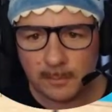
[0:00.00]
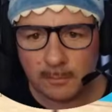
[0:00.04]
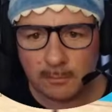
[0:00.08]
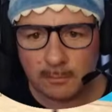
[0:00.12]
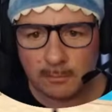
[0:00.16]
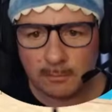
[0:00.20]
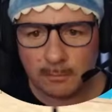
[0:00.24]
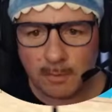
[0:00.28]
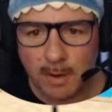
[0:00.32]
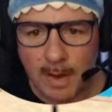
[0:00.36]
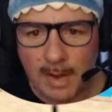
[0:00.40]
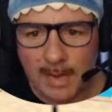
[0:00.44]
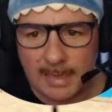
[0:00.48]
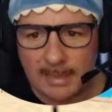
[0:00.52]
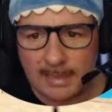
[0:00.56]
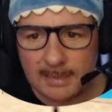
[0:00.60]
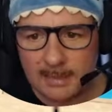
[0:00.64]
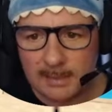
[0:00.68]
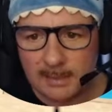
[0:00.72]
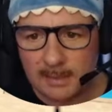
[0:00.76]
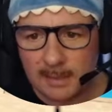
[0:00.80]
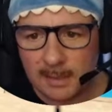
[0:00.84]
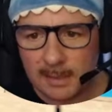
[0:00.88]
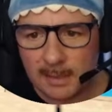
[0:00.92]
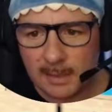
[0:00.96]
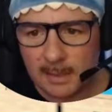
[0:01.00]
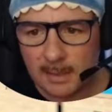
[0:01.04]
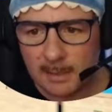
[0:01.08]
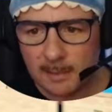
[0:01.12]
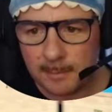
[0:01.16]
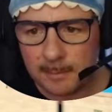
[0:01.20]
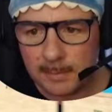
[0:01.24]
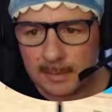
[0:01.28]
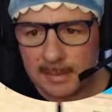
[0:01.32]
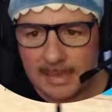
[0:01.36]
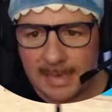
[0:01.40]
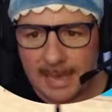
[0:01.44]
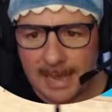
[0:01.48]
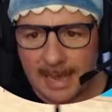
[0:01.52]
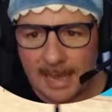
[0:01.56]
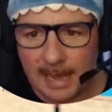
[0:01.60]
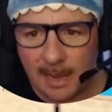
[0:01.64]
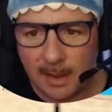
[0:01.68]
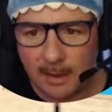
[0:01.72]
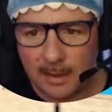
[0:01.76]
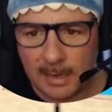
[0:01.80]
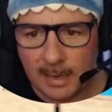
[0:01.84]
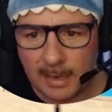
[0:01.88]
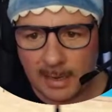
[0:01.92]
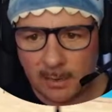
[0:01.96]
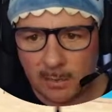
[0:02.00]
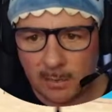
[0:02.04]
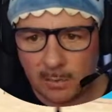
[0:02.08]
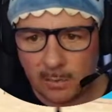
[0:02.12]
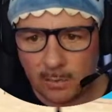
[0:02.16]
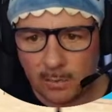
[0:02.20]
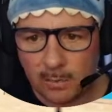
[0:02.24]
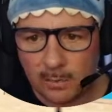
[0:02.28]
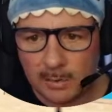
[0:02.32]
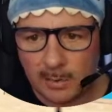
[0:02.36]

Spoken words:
Right. Yeah. Okay. Cool.